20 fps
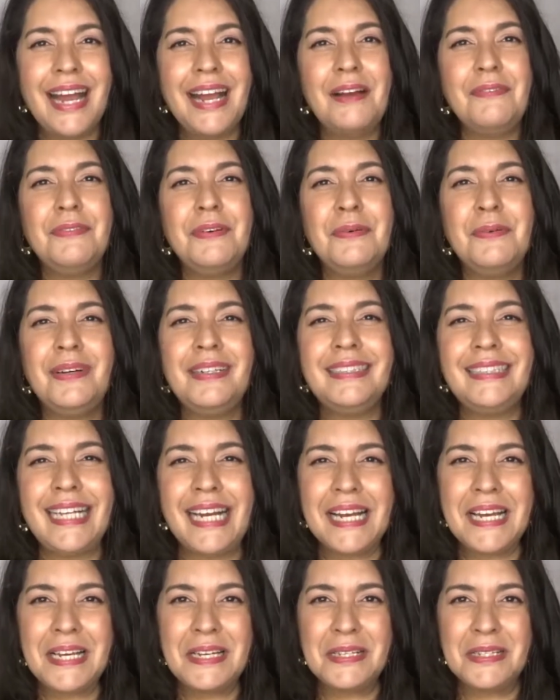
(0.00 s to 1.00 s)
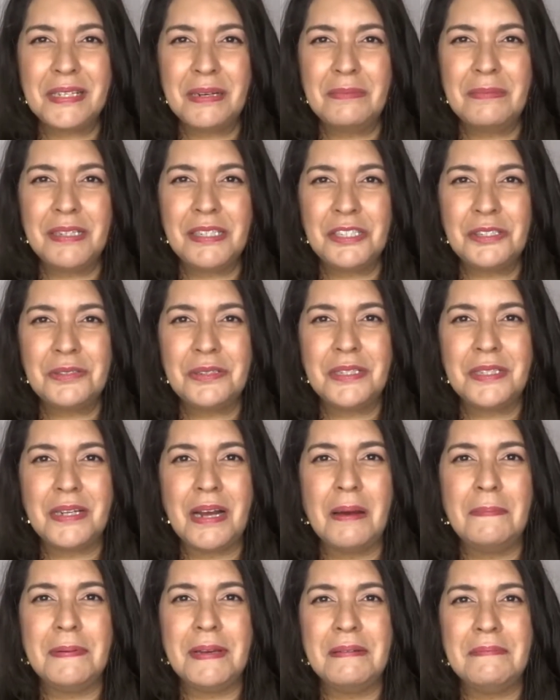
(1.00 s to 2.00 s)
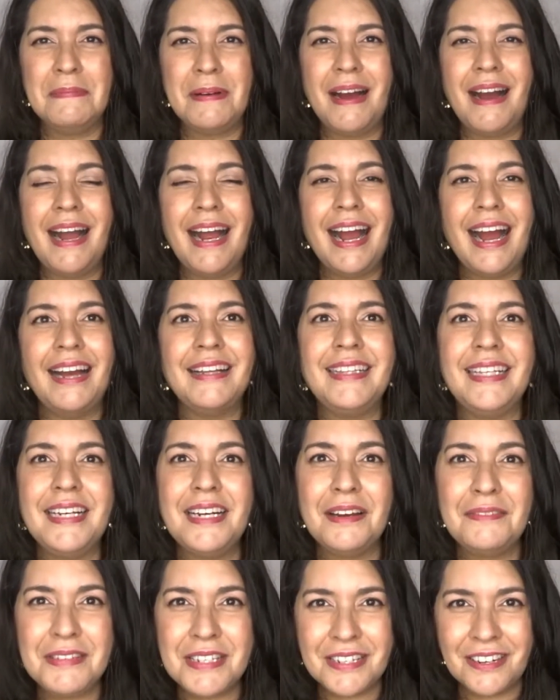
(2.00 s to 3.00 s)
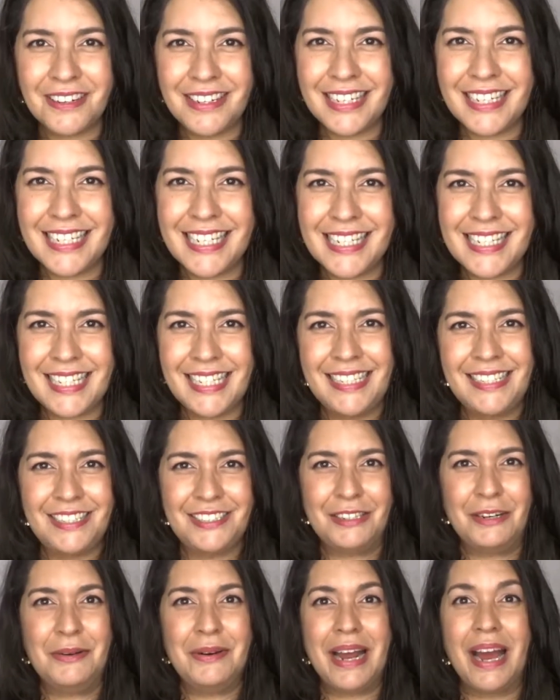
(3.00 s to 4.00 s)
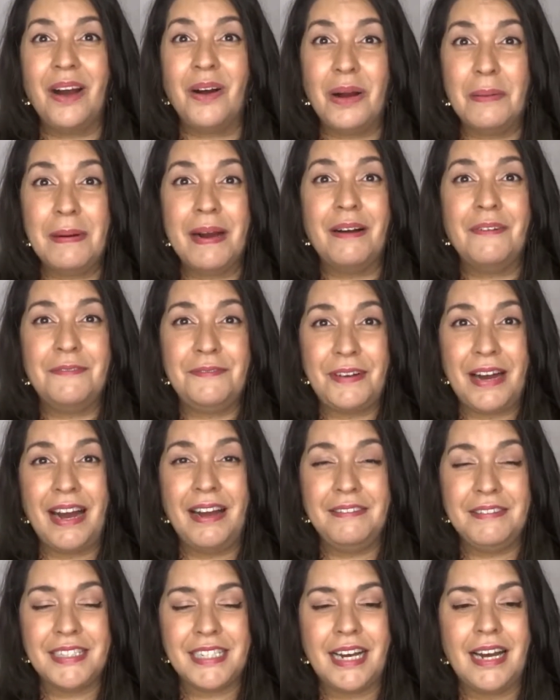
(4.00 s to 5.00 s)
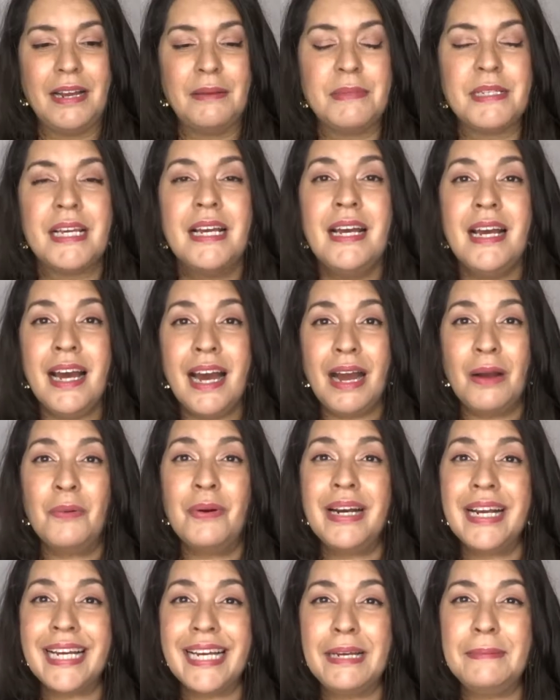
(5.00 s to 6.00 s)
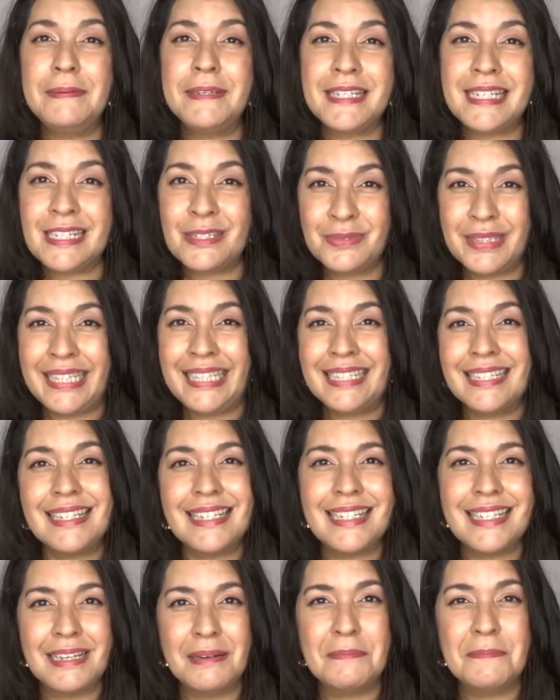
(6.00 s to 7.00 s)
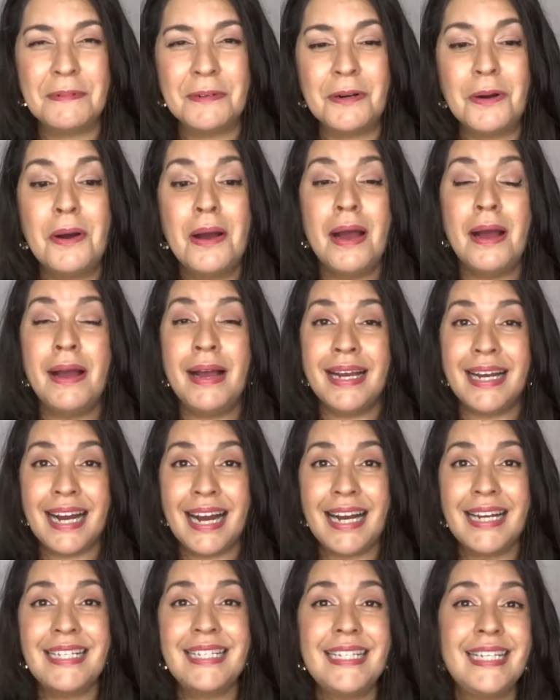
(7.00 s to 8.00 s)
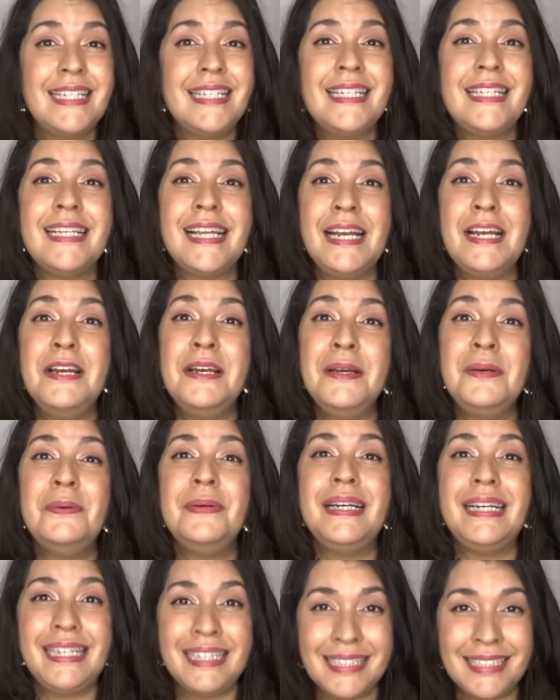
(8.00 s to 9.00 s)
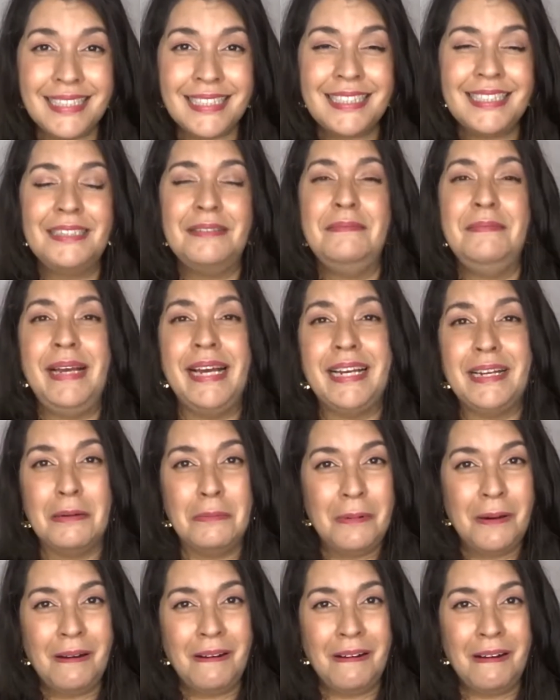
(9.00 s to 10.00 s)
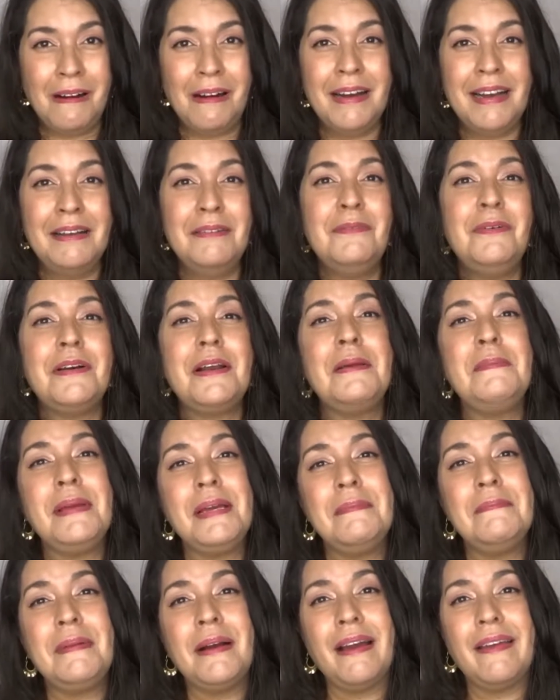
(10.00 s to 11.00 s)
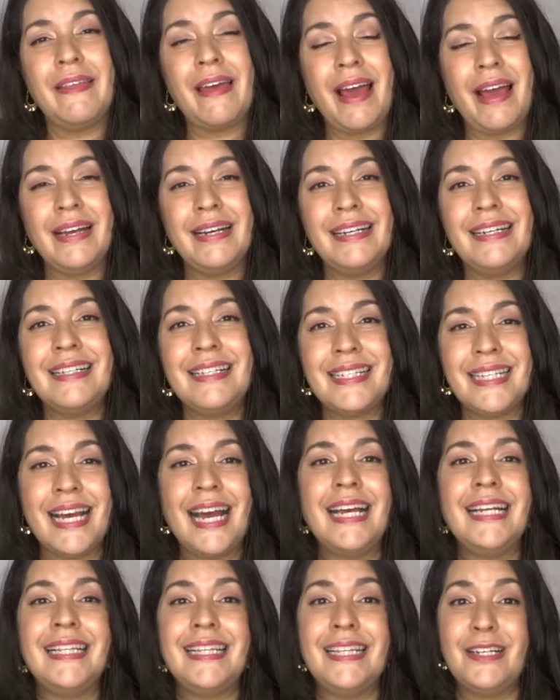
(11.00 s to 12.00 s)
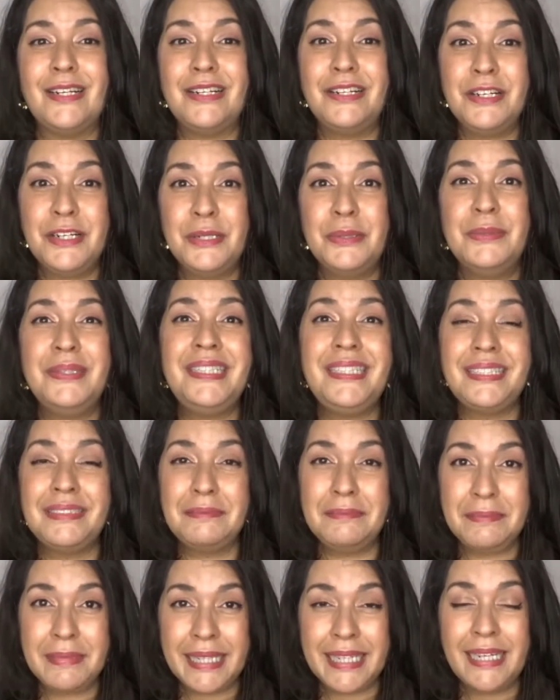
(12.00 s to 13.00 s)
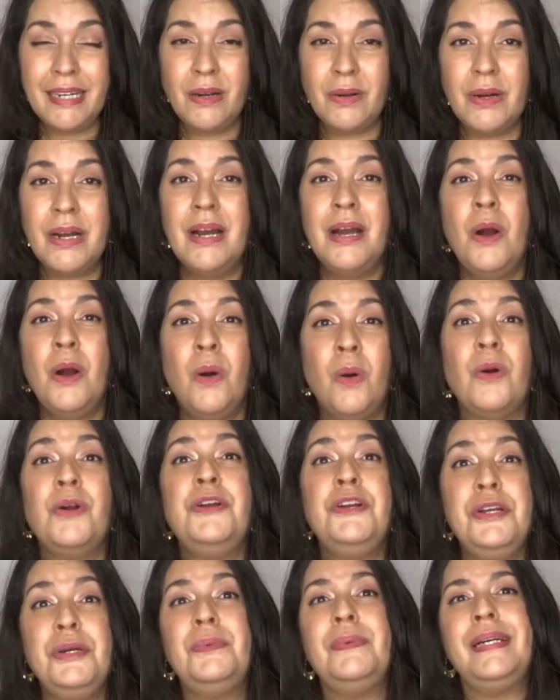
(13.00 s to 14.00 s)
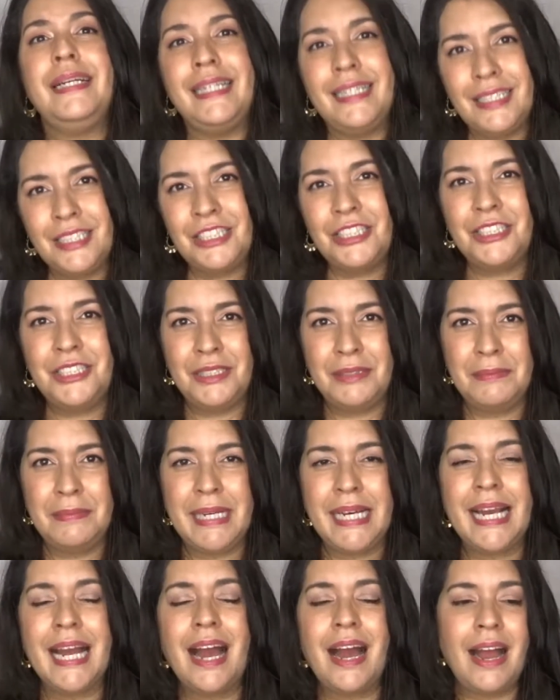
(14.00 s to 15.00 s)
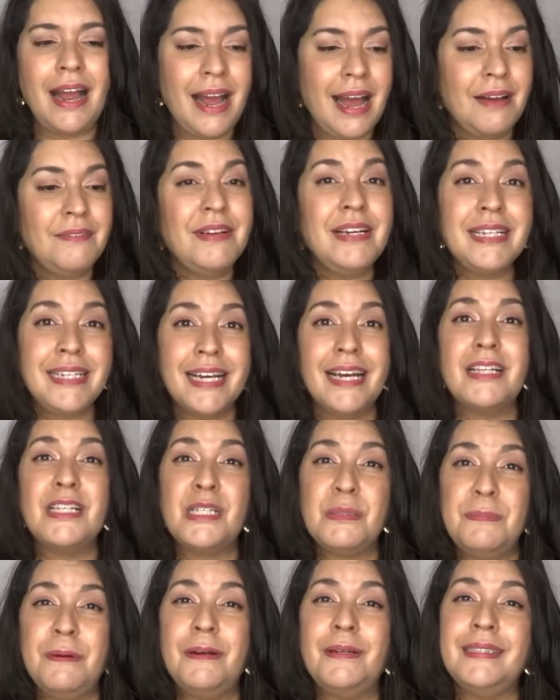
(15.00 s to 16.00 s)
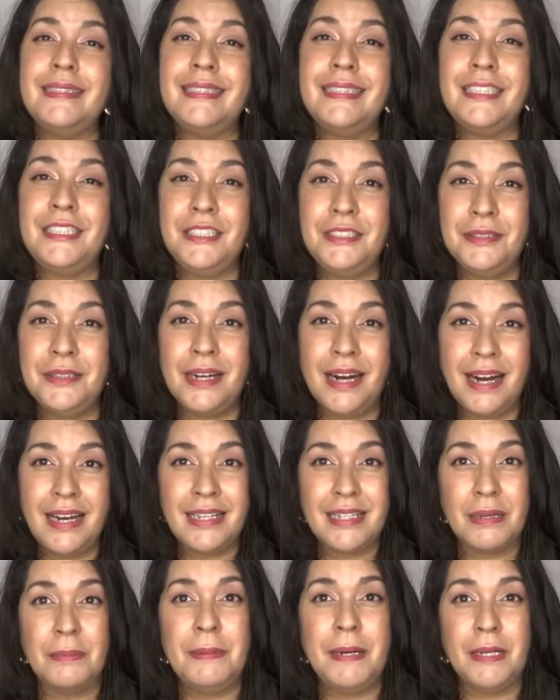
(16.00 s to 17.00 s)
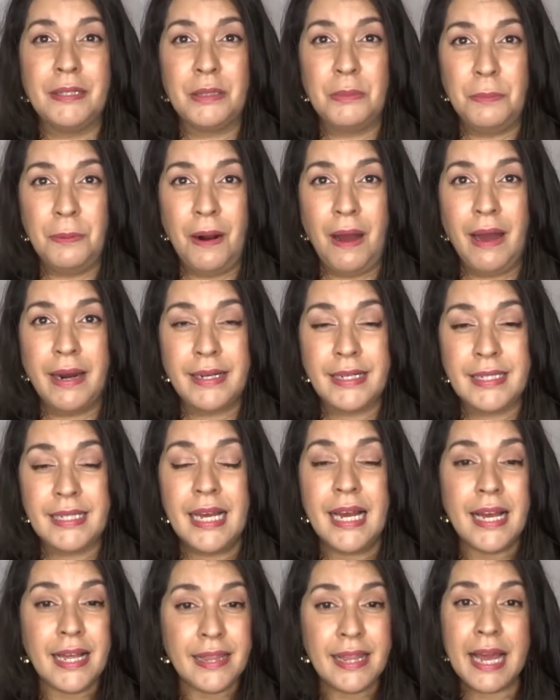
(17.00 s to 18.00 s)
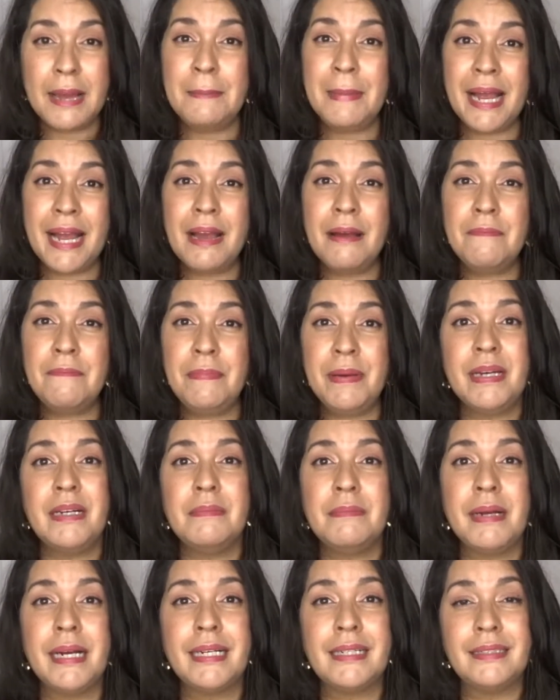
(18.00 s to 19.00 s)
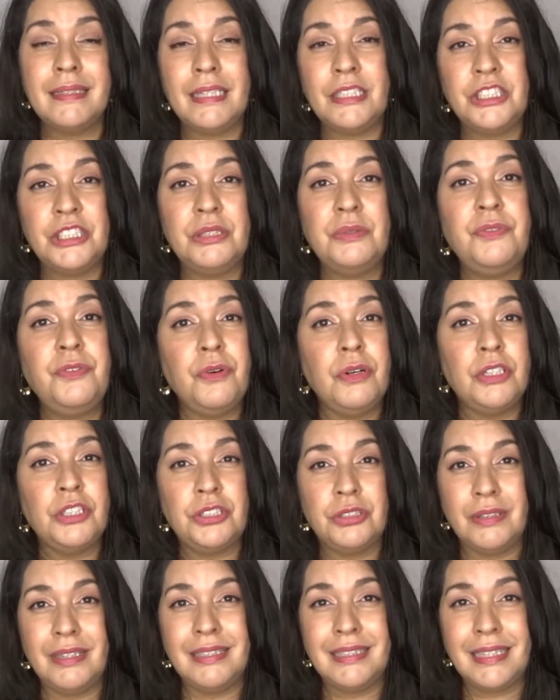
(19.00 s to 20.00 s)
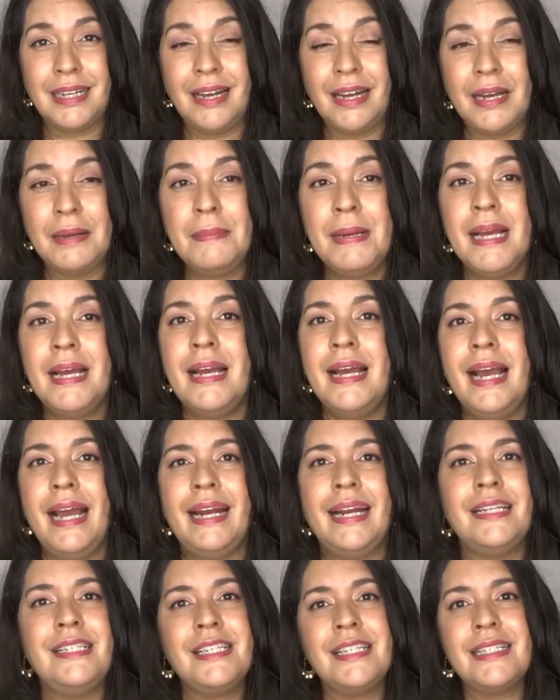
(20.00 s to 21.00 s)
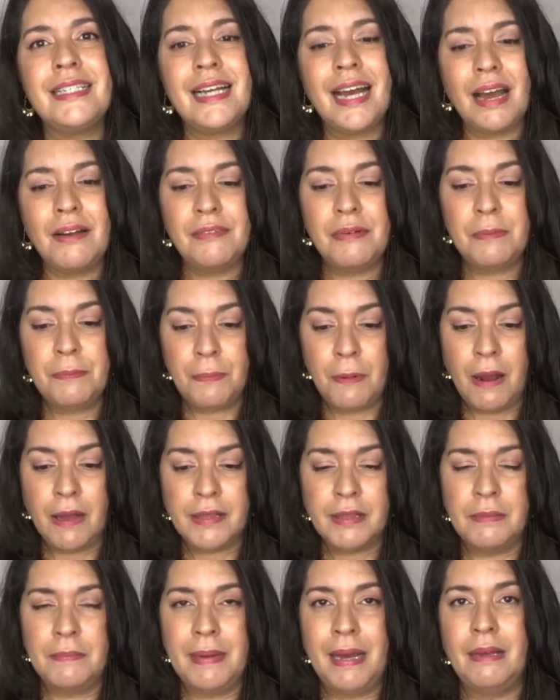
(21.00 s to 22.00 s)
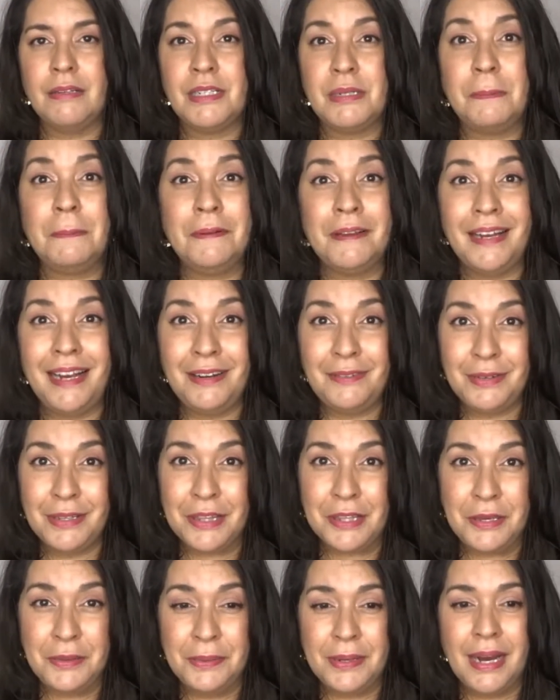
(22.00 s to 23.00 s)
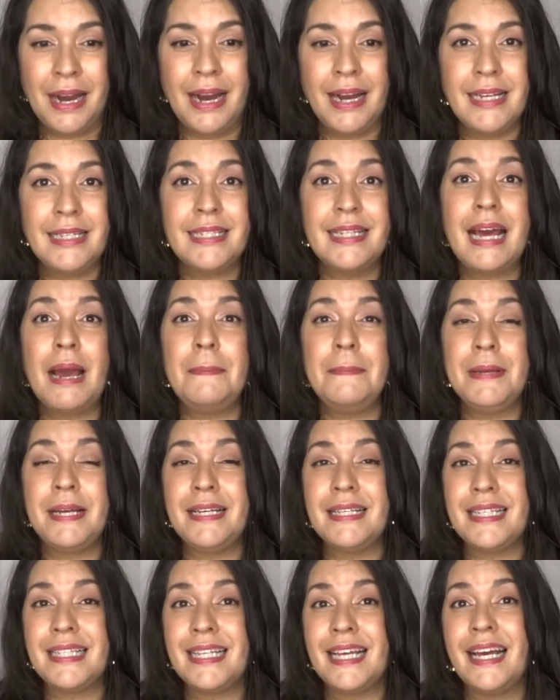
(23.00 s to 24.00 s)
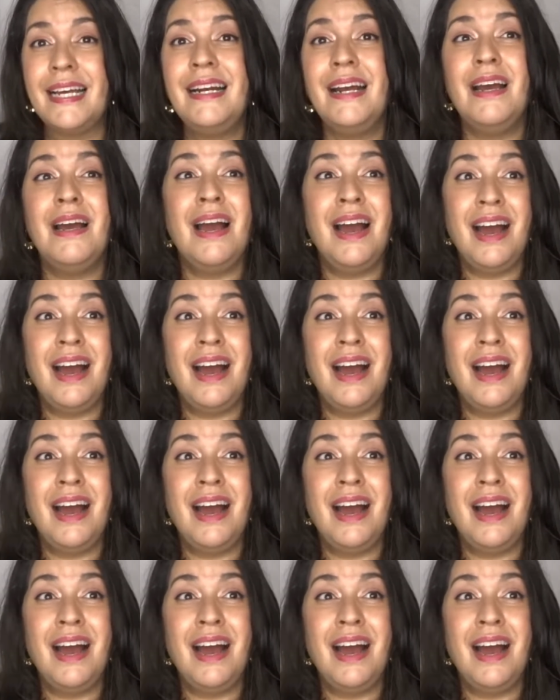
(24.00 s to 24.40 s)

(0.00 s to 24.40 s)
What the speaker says: everyone, thank you so much for stopping by. I think I've started this intro now about 5 times. I want to keep it sweet and simple. Guys, this is a new-ish makeup haul, and what I mean by that is that they're new to me or new-ish to me. I haven't yet spoken to you guys about the products. They may have been in my collection for a short time, and I just haven't brought them out to play with you guys. That being said,